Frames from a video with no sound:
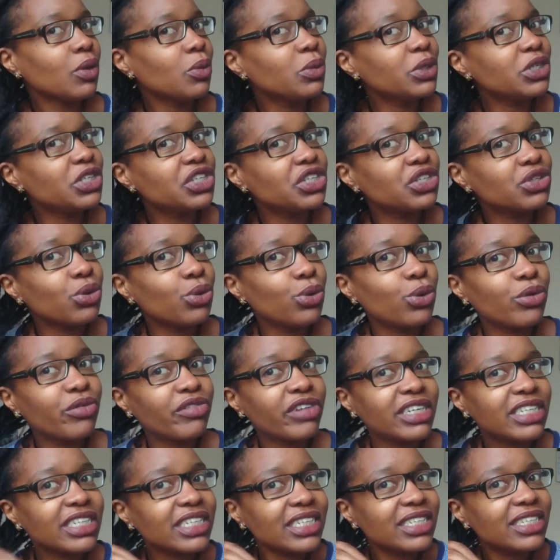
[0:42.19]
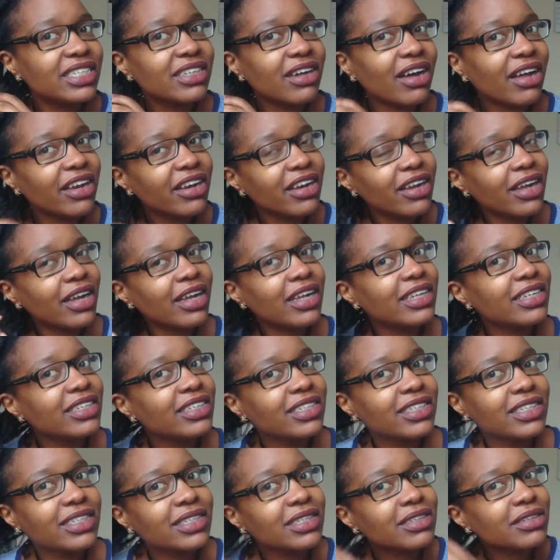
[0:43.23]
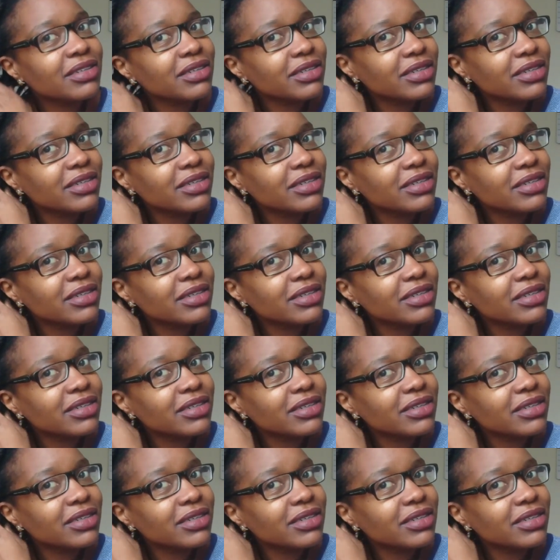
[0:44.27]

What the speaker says: which is already done, and